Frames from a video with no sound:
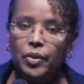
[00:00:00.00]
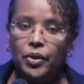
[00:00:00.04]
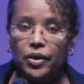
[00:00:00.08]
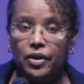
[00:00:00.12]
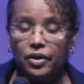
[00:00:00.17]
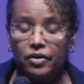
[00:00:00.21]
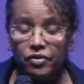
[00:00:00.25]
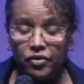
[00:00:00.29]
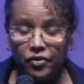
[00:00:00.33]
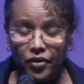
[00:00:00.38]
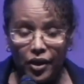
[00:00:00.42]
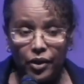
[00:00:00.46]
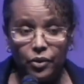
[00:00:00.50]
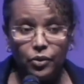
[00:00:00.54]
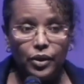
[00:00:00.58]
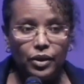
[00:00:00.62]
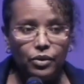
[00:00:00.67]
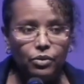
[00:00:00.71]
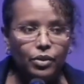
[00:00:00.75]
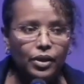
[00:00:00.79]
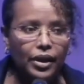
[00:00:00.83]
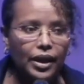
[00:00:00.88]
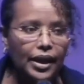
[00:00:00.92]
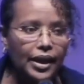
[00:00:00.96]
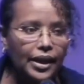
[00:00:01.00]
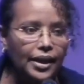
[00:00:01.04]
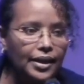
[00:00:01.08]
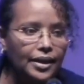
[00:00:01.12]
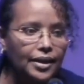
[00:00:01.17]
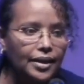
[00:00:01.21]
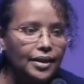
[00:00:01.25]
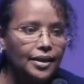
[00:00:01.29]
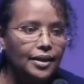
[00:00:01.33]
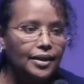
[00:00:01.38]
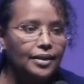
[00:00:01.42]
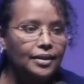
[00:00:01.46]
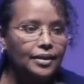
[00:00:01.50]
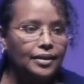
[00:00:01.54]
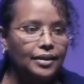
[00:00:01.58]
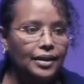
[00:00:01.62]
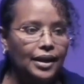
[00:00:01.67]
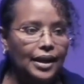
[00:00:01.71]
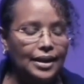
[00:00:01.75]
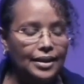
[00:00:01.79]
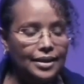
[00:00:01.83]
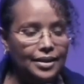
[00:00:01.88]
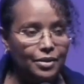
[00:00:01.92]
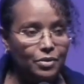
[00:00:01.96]
But they're very related.
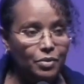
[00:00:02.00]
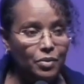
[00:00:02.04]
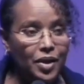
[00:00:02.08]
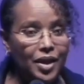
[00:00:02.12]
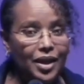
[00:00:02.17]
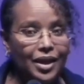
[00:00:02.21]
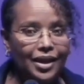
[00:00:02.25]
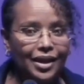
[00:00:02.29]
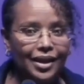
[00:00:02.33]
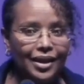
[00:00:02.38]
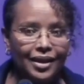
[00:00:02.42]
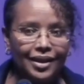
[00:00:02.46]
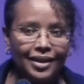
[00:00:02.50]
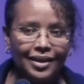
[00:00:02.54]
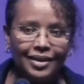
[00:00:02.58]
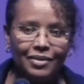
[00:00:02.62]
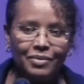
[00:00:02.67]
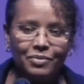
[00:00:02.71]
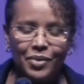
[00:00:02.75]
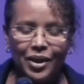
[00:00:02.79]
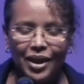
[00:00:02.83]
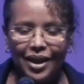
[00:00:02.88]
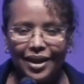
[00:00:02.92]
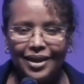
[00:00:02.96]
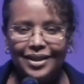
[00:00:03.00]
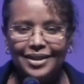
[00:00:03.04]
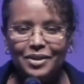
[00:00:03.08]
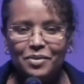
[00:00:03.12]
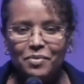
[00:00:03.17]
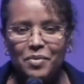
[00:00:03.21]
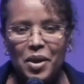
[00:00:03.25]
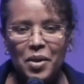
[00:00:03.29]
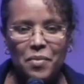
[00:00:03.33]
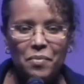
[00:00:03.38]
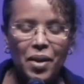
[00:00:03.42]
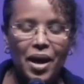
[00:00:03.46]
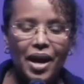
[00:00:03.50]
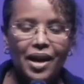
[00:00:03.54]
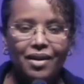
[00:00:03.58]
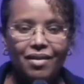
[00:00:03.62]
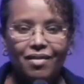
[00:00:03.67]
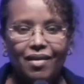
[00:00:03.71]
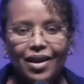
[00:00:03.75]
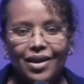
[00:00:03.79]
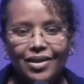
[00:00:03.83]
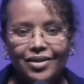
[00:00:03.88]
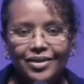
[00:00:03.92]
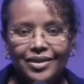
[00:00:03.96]
And to me, because of my
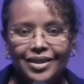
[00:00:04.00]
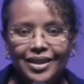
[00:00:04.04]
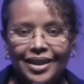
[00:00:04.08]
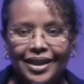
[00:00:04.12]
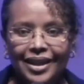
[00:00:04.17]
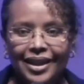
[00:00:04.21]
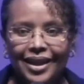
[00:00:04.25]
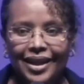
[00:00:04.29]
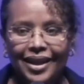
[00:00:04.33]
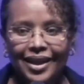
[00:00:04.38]
background,